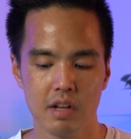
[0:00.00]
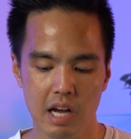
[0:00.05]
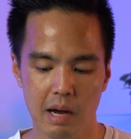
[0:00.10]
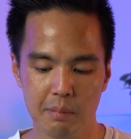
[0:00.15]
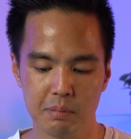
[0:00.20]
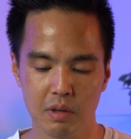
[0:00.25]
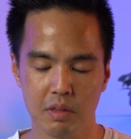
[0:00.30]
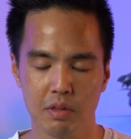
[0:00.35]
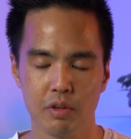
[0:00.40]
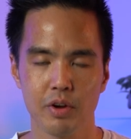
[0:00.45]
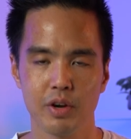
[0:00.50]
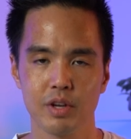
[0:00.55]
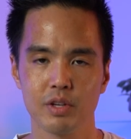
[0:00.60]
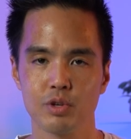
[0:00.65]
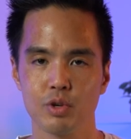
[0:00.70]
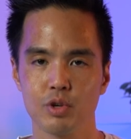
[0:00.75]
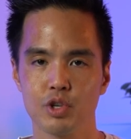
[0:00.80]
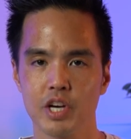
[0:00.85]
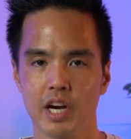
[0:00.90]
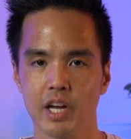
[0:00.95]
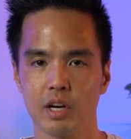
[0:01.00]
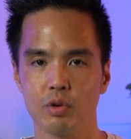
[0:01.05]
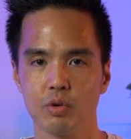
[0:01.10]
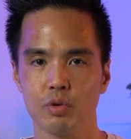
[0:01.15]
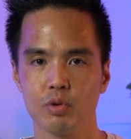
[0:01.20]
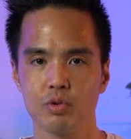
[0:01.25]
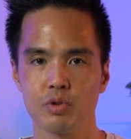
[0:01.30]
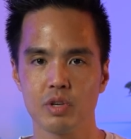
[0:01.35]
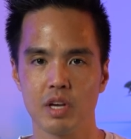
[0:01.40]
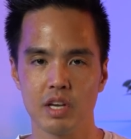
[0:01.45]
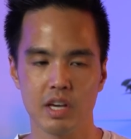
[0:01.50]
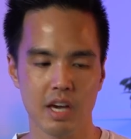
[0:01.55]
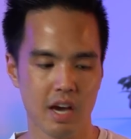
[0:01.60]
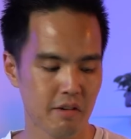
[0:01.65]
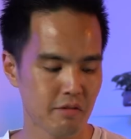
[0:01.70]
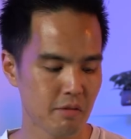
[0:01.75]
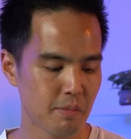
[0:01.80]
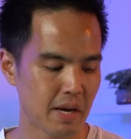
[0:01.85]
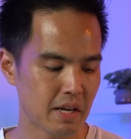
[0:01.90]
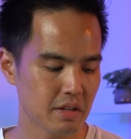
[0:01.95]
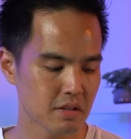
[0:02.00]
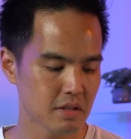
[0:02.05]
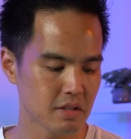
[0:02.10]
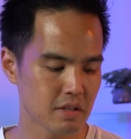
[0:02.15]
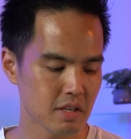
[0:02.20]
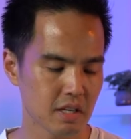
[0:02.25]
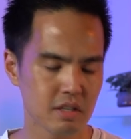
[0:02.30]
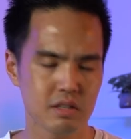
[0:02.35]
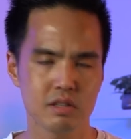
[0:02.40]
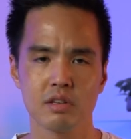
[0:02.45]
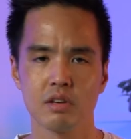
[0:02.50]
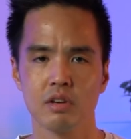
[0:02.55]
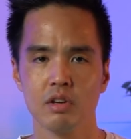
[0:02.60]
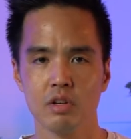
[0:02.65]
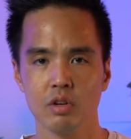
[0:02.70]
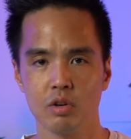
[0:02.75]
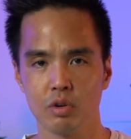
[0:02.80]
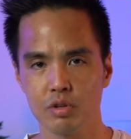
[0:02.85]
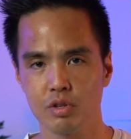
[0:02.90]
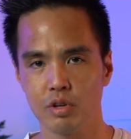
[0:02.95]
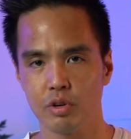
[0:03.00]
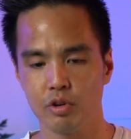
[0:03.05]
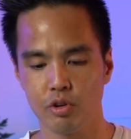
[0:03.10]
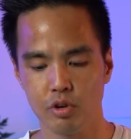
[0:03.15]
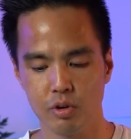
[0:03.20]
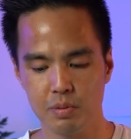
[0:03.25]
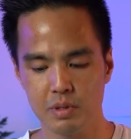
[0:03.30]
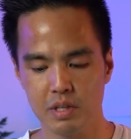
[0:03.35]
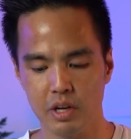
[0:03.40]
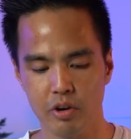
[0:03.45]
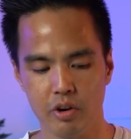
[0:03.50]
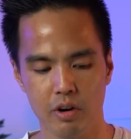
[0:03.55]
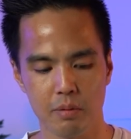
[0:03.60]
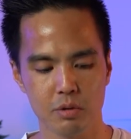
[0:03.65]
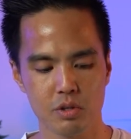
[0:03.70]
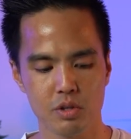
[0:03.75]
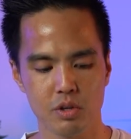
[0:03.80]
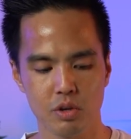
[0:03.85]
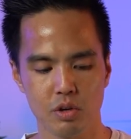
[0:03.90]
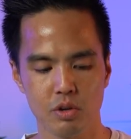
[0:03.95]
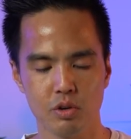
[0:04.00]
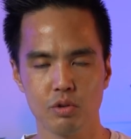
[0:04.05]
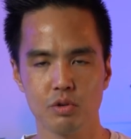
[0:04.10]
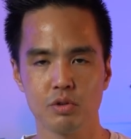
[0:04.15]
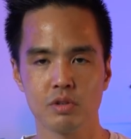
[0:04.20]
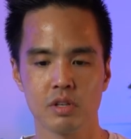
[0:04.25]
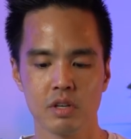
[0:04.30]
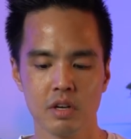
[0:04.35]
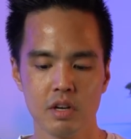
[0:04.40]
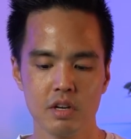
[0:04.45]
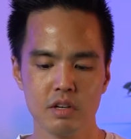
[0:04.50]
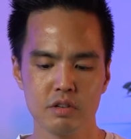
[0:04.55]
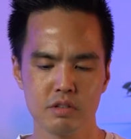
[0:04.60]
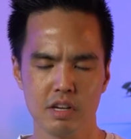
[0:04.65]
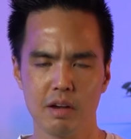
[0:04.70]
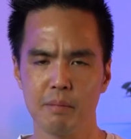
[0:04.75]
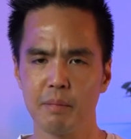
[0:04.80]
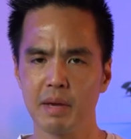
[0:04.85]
up to 32 channels, and you have about 6 or so groups that you're able to use. So that